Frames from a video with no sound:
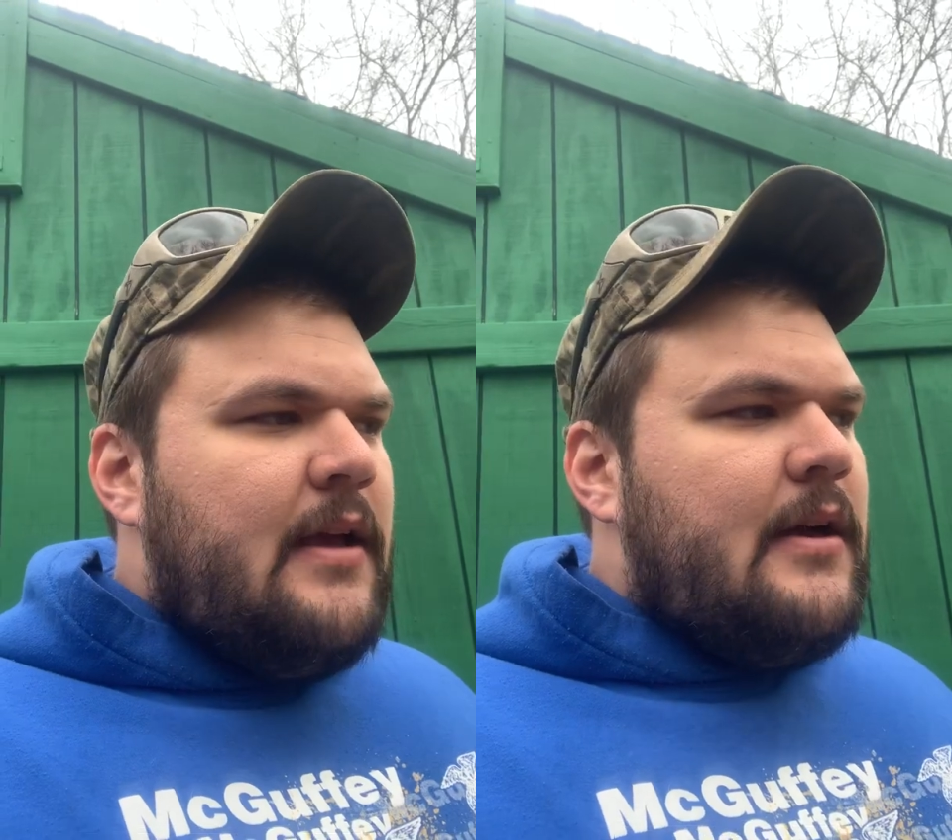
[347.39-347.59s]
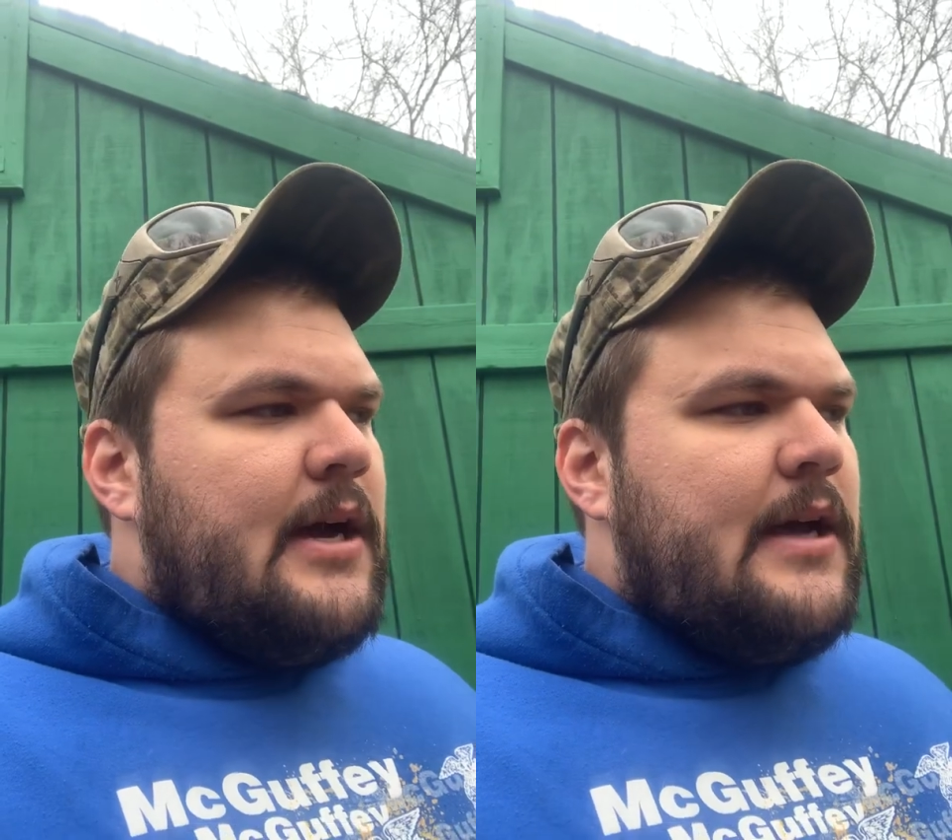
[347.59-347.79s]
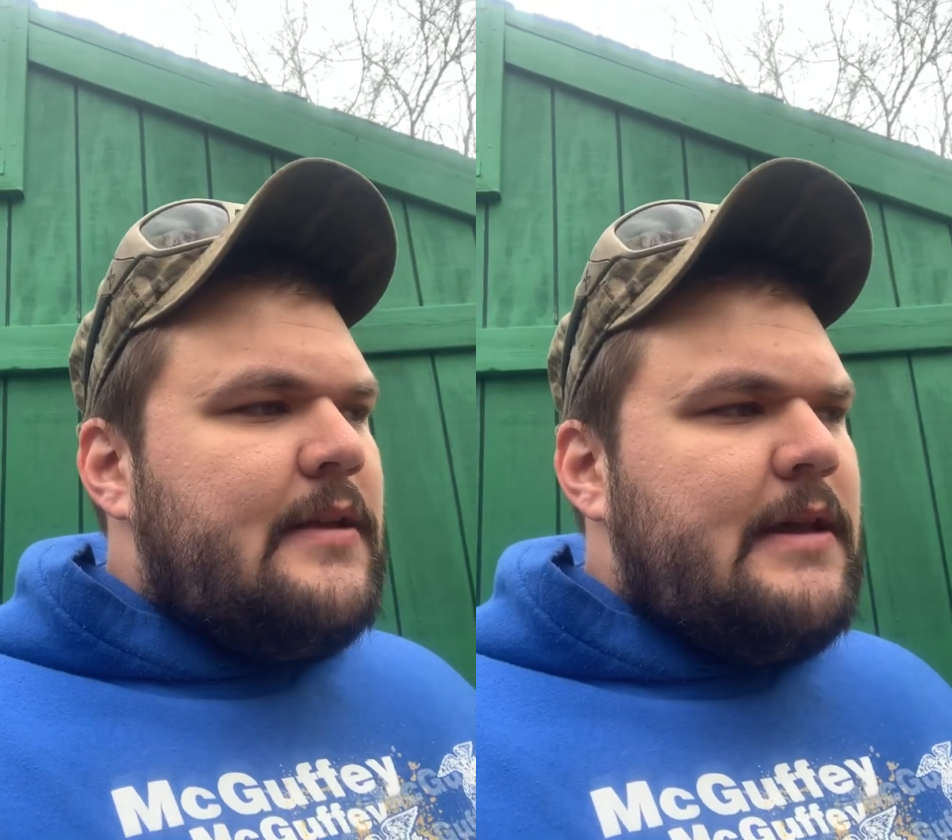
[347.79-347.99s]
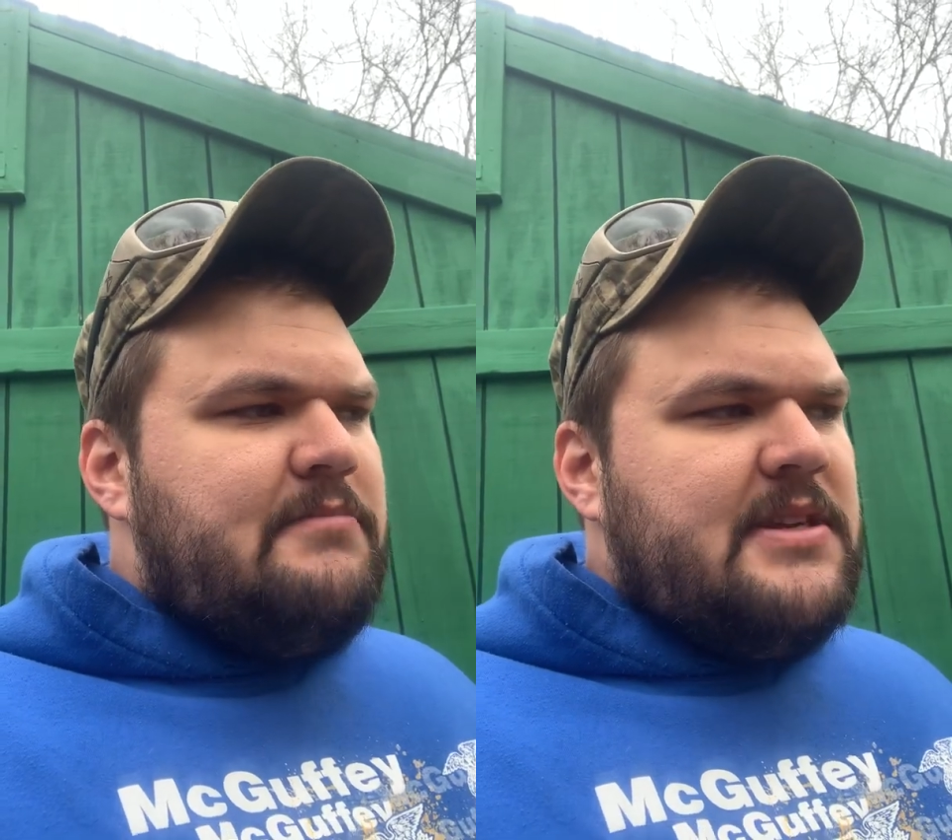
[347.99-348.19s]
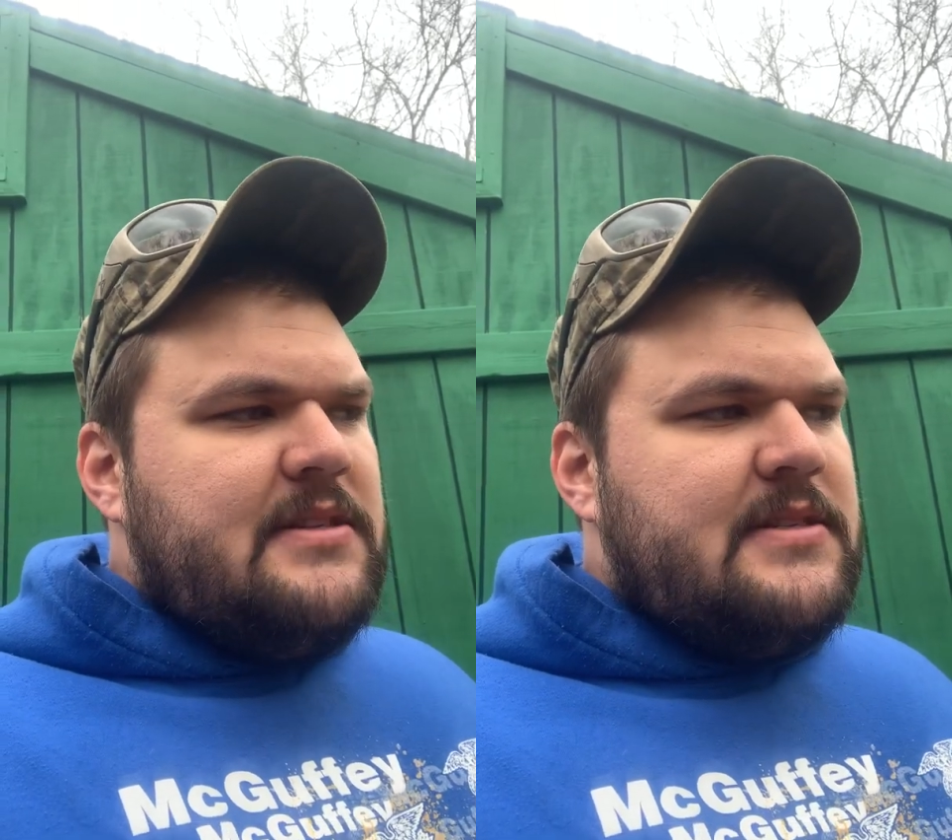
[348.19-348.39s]

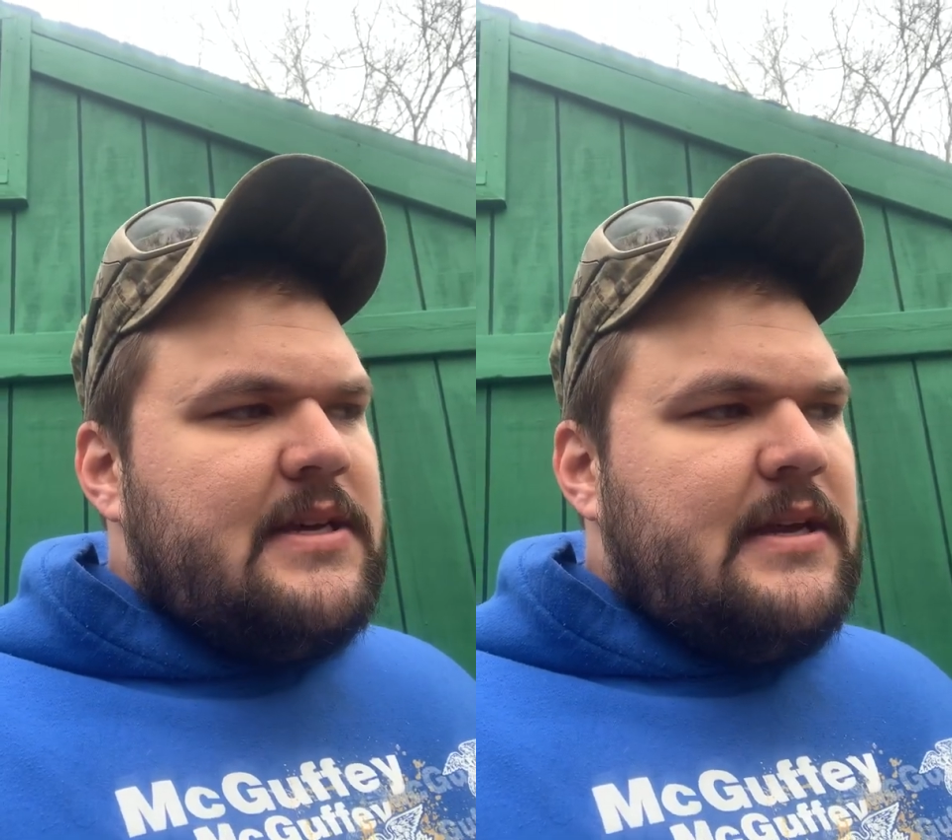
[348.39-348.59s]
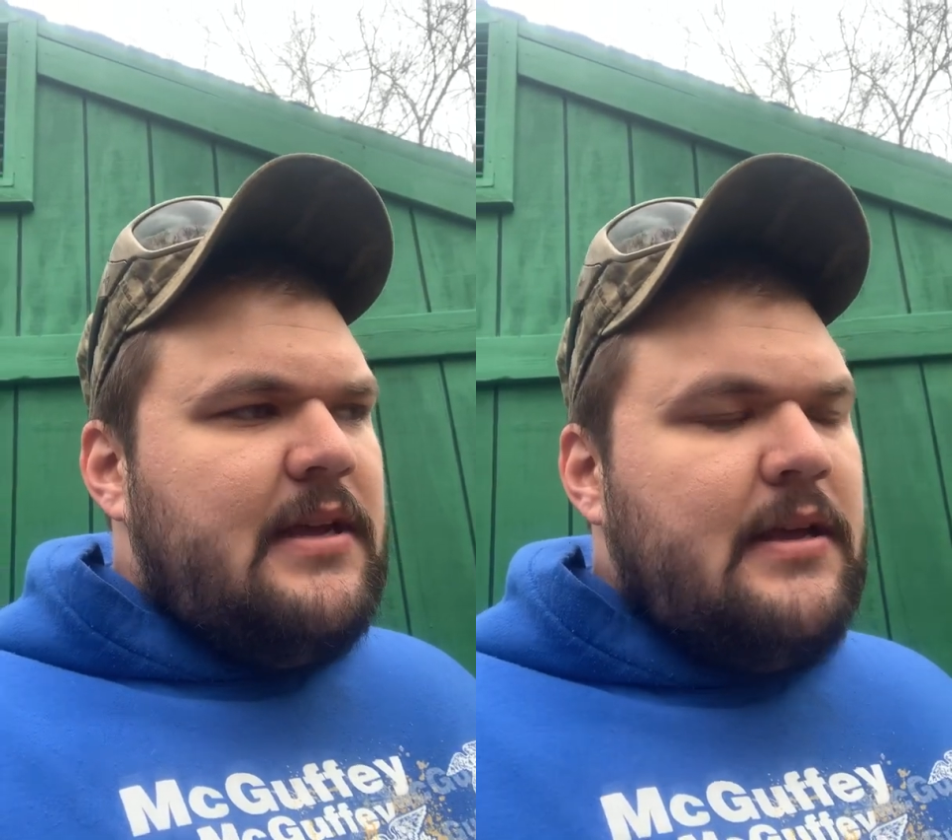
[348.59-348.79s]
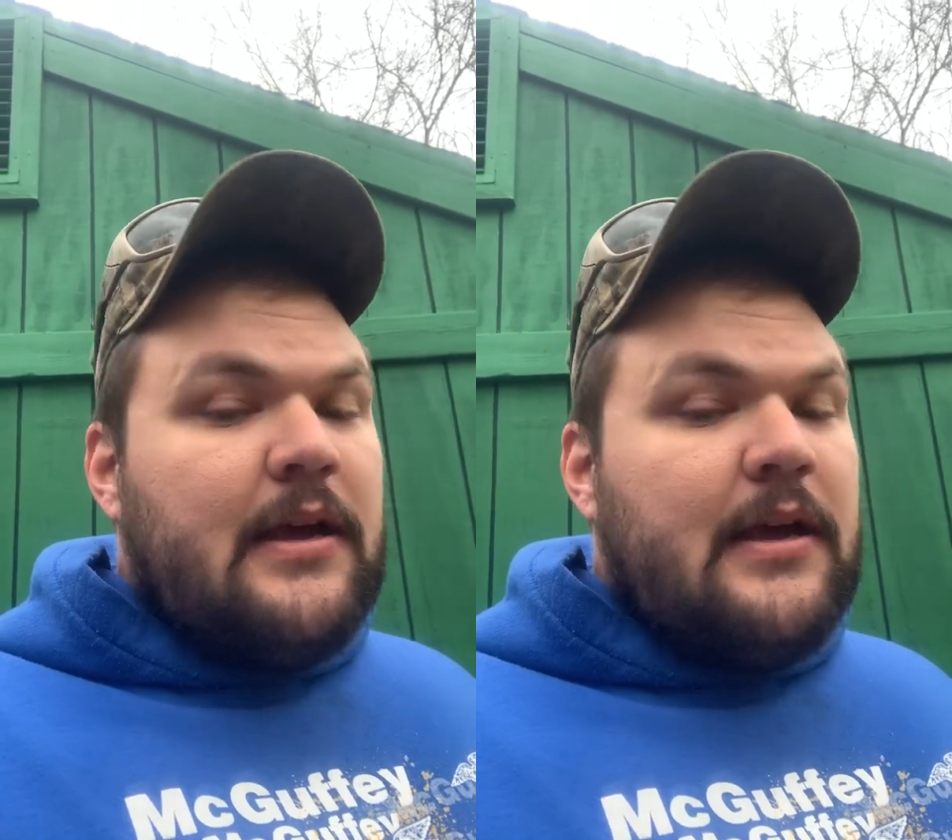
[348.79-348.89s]
That being said,